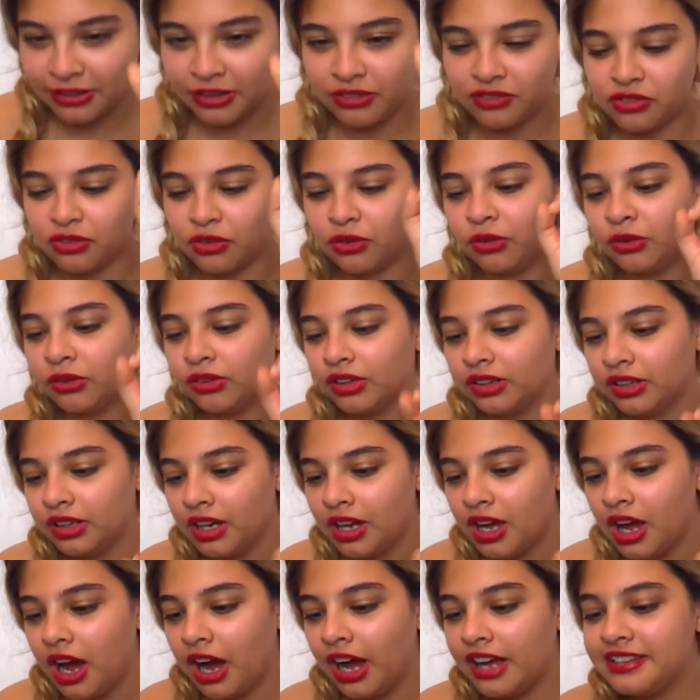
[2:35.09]
Minerva.
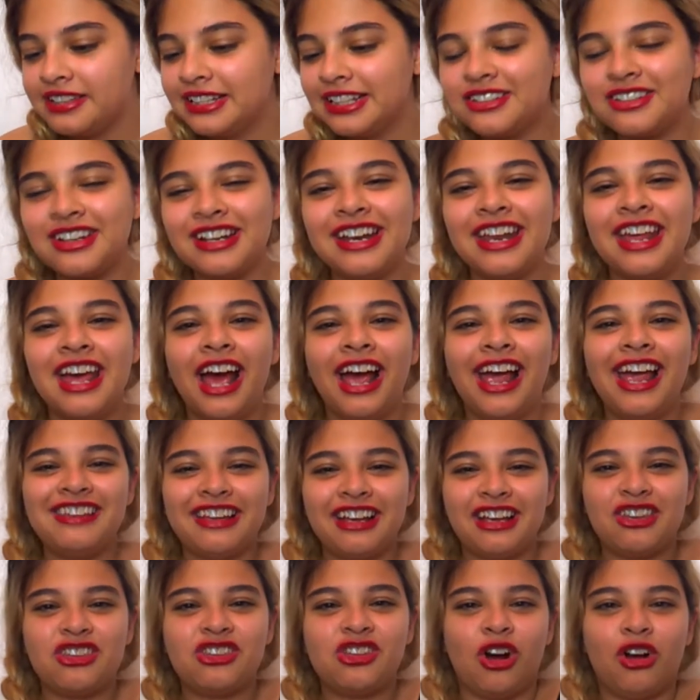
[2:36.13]
I see someone, he's
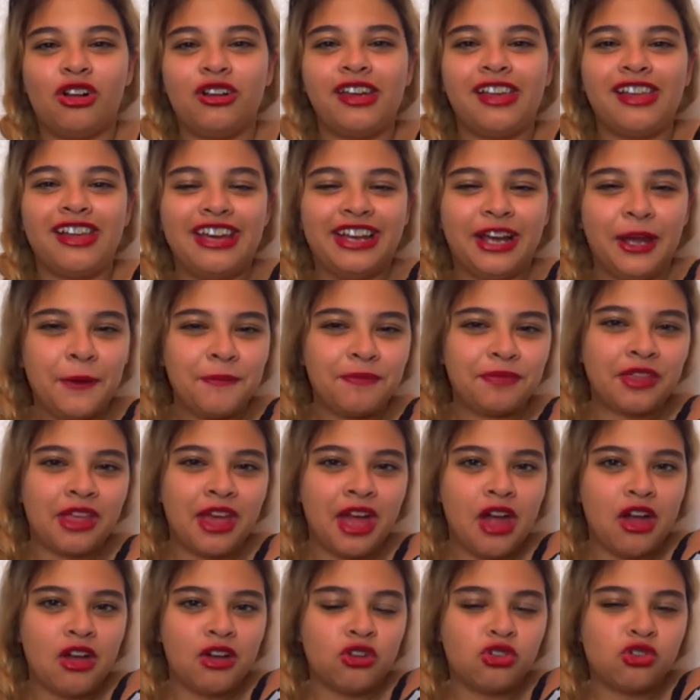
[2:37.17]
like subtly like
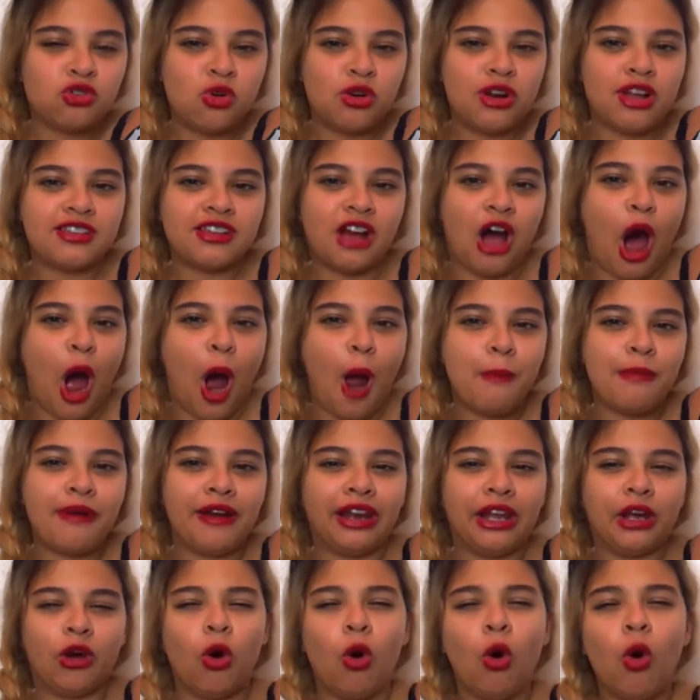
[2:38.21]
showing his arm
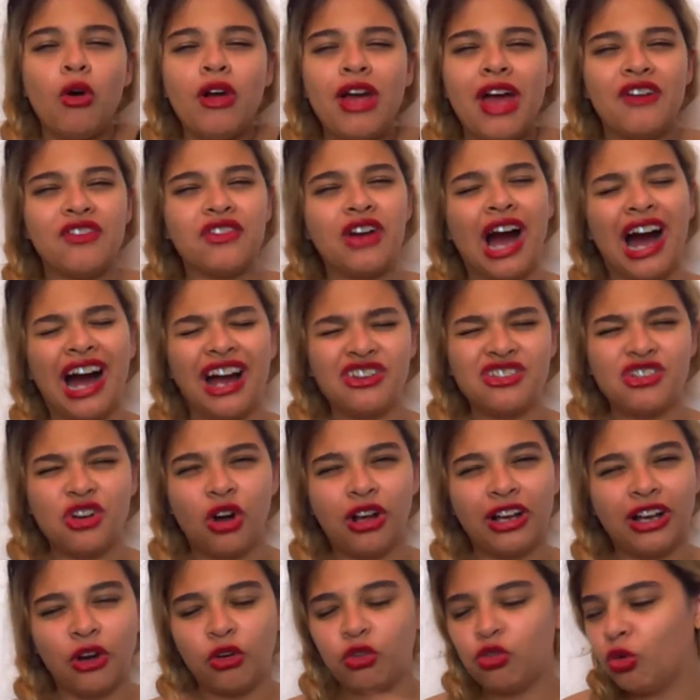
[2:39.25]
and like, oh yeah, I've kind of
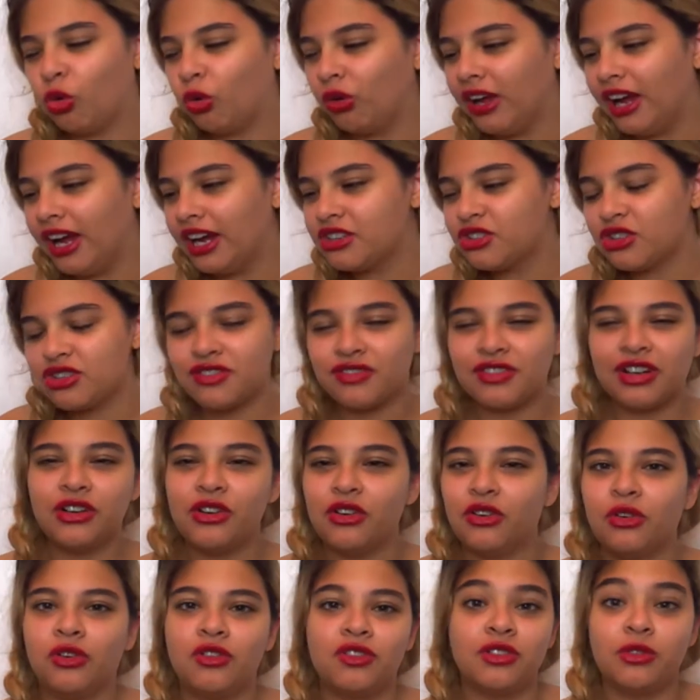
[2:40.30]
got like a Rolex or something. I
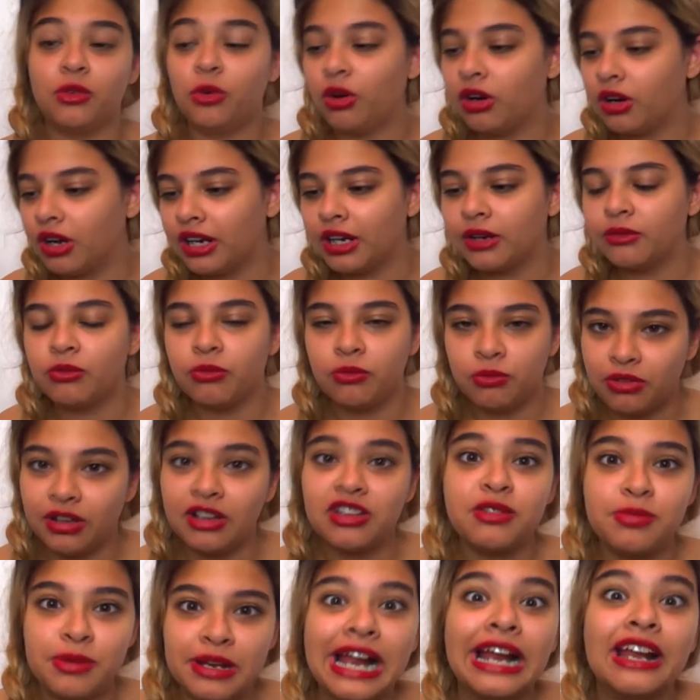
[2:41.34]
don't know if it's a Rolex.
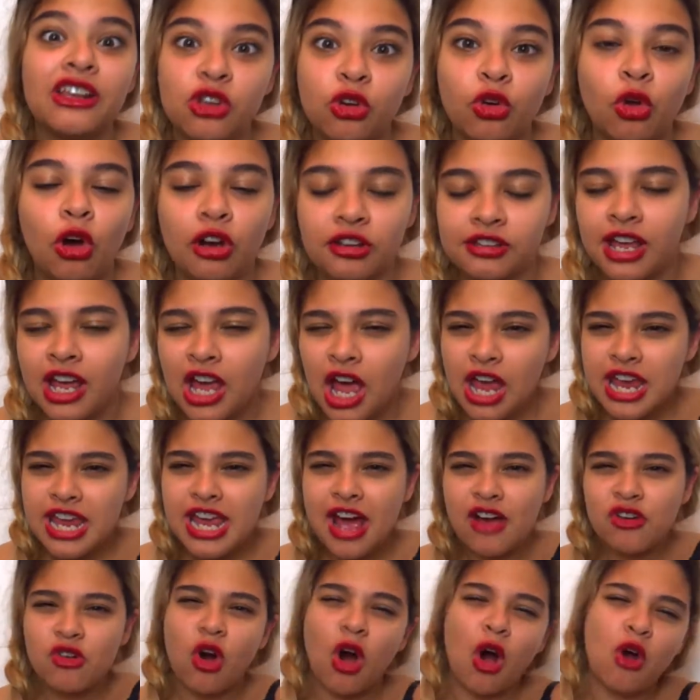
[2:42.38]
Let's just pretend it's a Rolex.
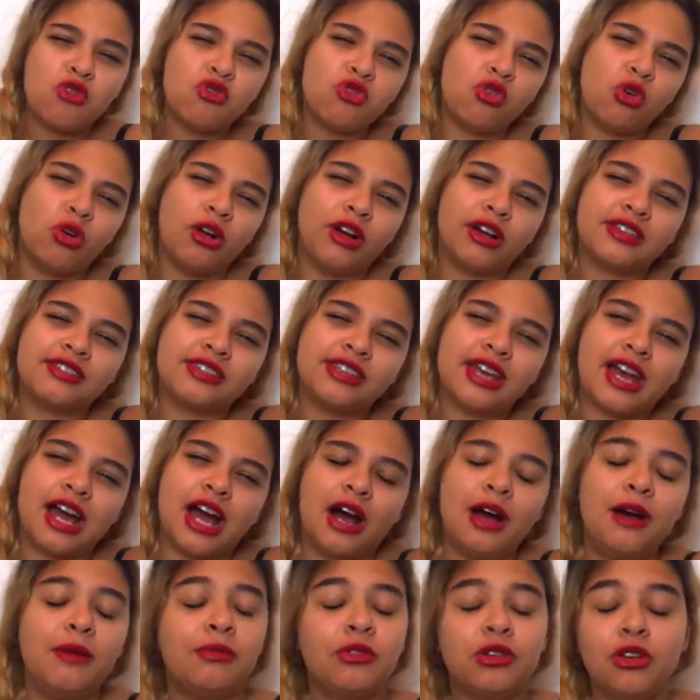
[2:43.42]
Yeah, I've got a Rolex, yeah.
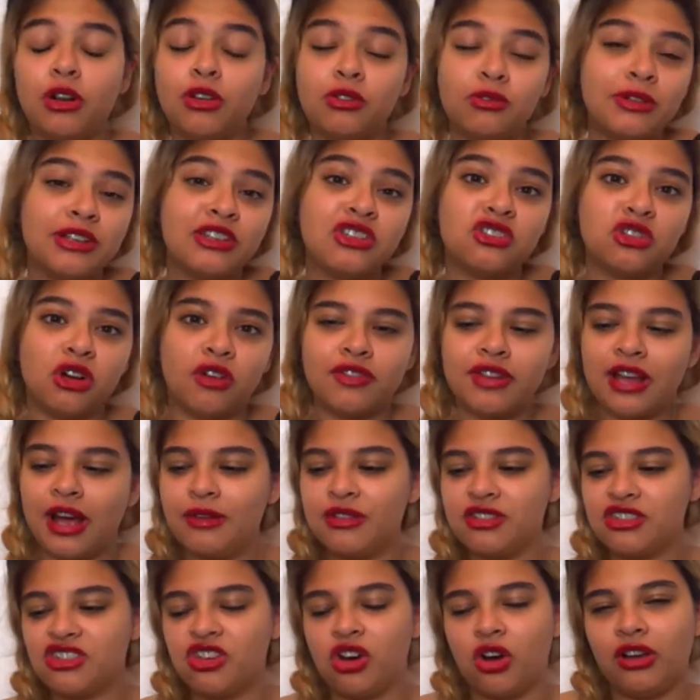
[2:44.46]
I'm not really sure if yeah,
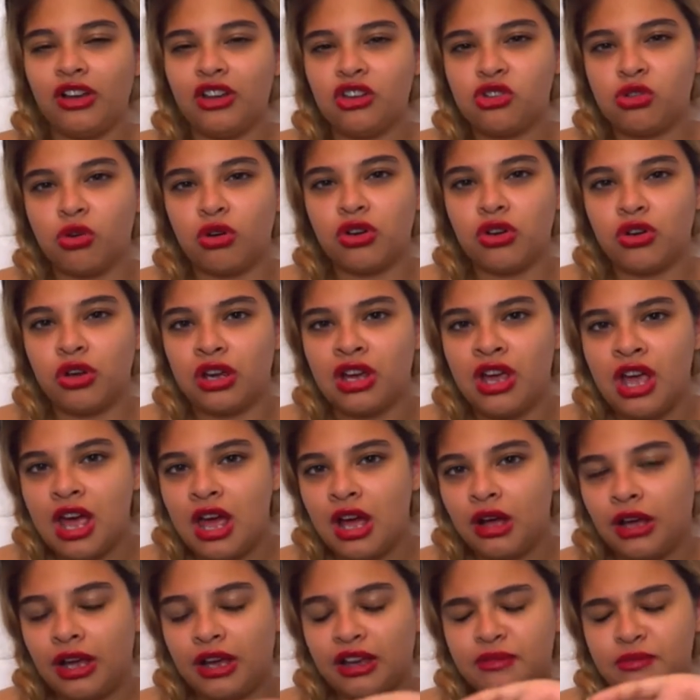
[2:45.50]
I was subtly showing you.
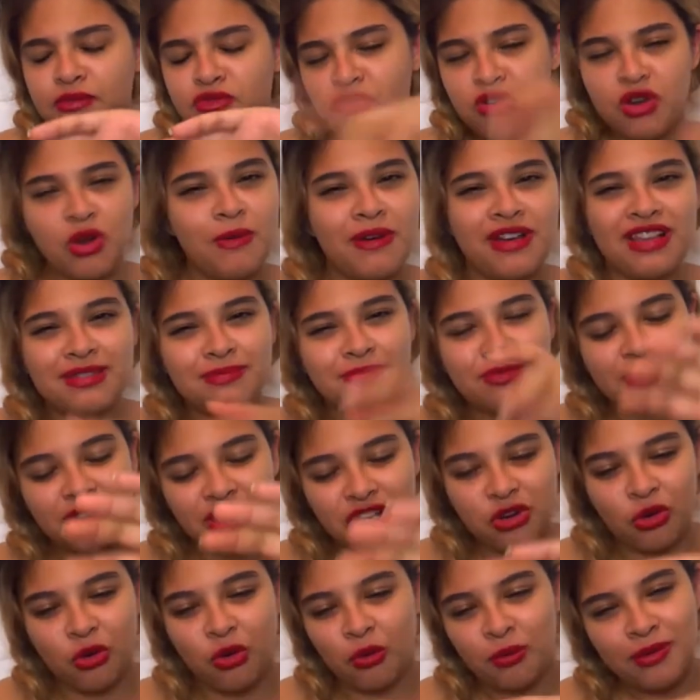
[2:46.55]
Like, put my,
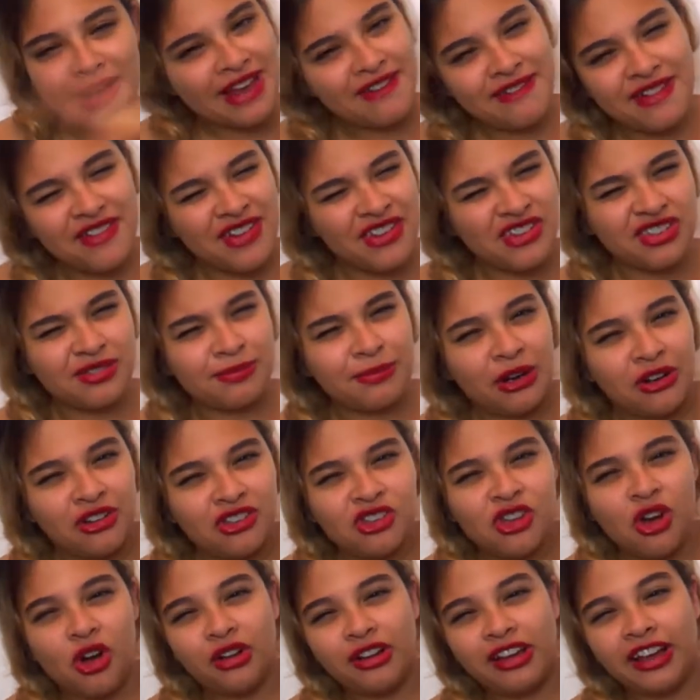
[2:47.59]
you know, play my fidget spinner,
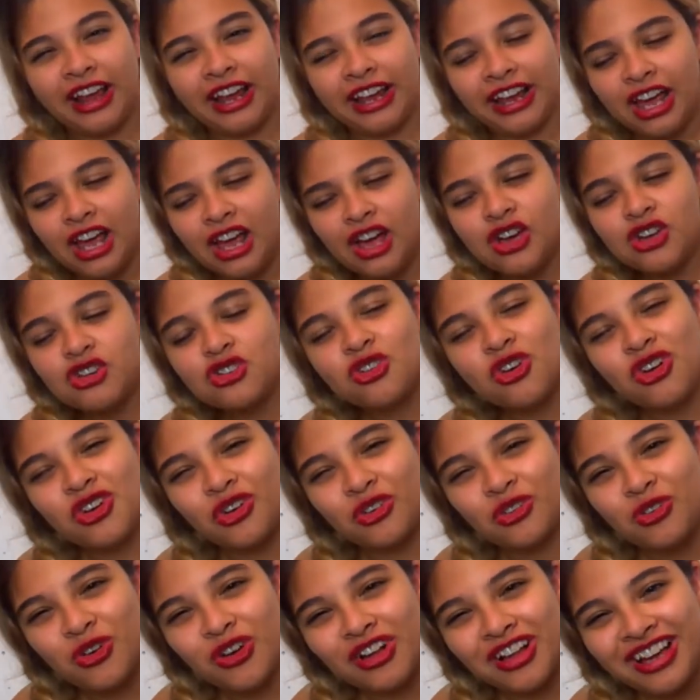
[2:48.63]
subtly like showing
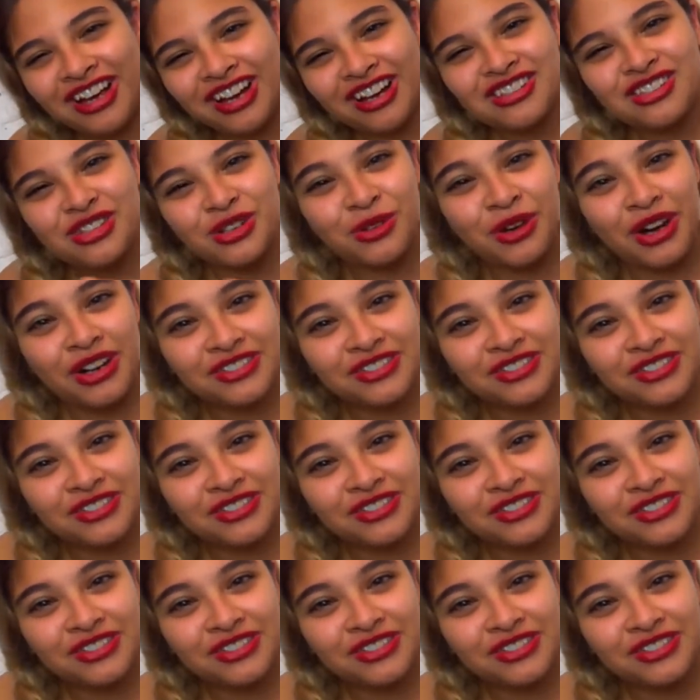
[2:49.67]
a Rolex or